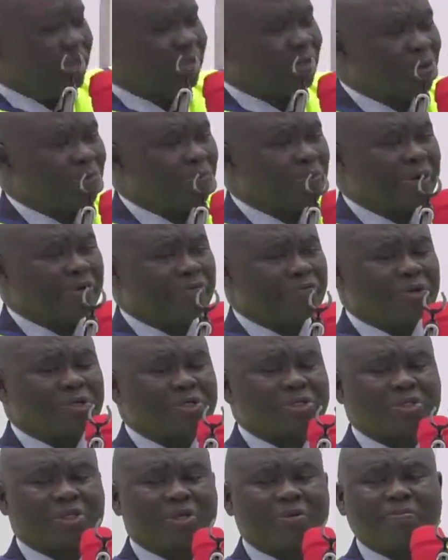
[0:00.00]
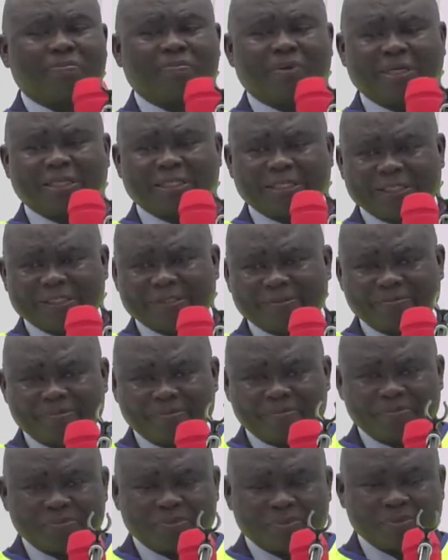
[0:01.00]
to pray for somebody.
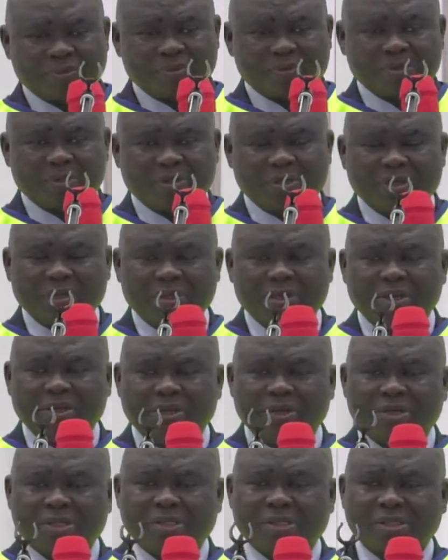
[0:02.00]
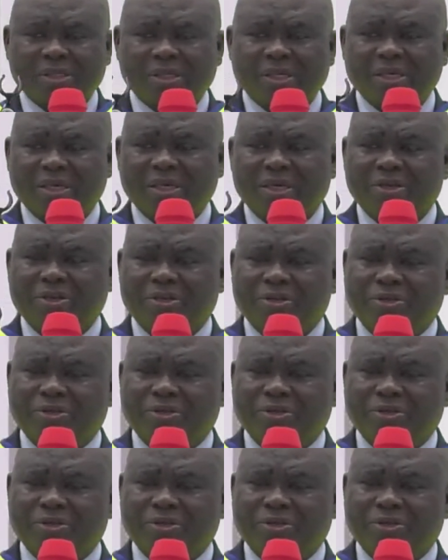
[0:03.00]
You see,